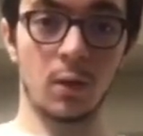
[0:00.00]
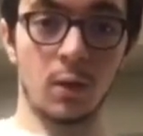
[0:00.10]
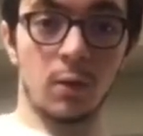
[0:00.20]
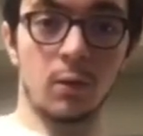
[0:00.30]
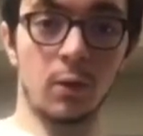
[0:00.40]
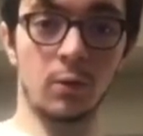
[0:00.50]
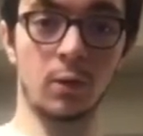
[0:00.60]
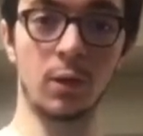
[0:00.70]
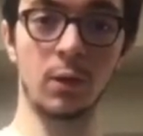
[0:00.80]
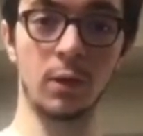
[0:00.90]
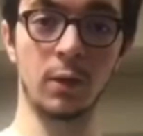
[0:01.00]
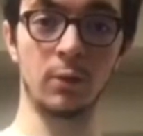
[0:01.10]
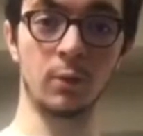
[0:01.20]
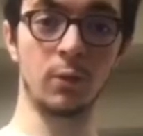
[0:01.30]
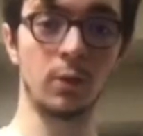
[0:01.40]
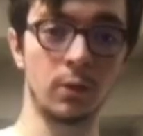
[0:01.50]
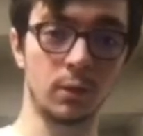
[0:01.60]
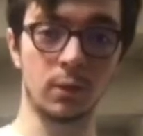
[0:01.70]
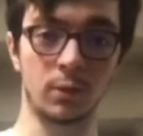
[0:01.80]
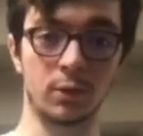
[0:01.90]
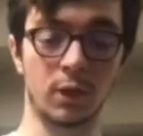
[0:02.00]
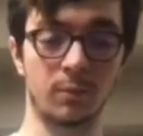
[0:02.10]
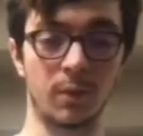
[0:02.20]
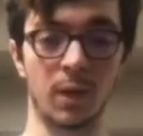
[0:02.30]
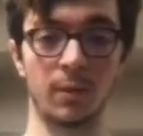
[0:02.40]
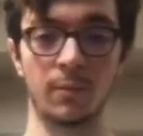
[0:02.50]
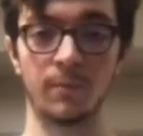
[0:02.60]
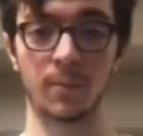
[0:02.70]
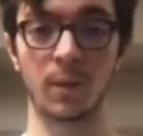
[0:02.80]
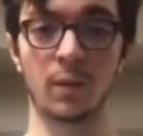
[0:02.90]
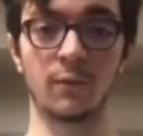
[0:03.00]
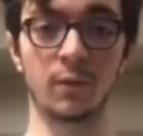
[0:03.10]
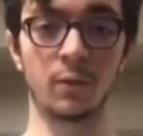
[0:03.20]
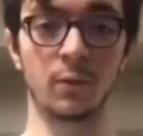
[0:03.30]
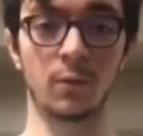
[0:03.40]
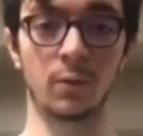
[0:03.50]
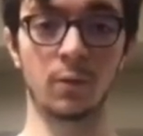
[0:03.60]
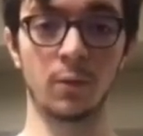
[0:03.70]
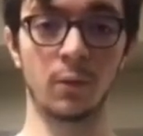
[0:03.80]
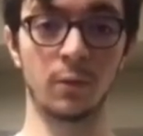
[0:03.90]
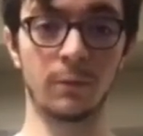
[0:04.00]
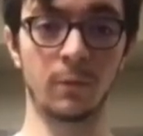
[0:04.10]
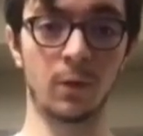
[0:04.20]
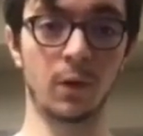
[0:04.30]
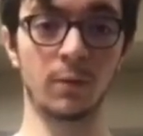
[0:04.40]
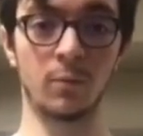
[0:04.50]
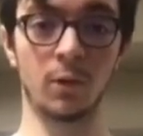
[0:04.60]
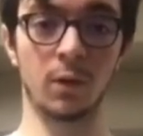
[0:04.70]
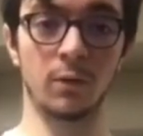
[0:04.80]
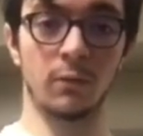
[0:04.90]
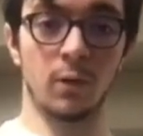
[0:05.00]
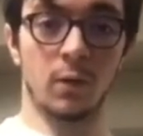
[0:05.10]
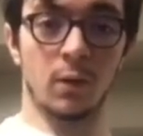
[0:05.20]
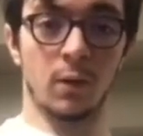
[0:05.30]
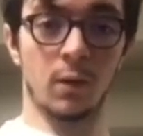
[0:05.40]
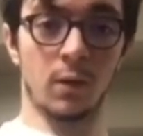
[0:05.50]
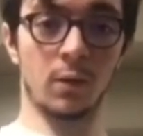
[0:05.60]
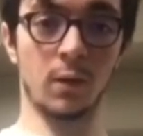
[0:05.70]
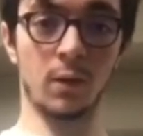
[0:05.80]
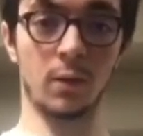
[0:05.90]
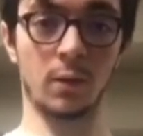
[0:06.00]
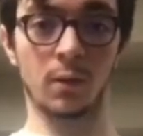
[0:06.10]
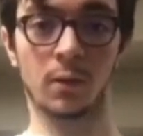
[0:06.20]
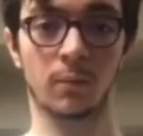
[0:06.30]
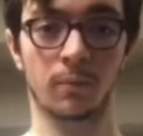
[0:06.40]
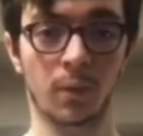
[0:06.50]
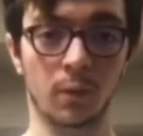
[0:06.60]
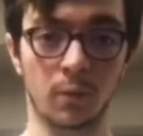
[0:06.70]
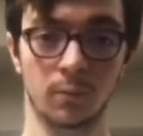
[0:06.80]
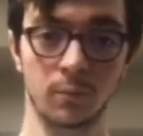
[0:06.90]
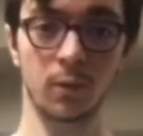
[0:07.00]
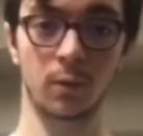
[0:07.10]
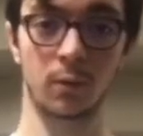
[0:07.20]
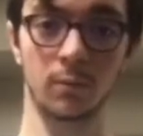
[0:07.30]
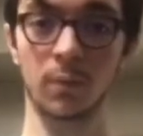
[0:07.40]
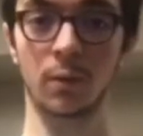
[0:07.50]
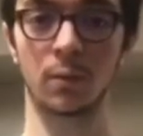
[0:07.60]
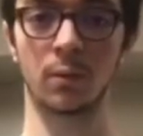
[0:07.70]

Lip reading: This could include the chest pop if you're going slow with the arm wave, and then boom, boom.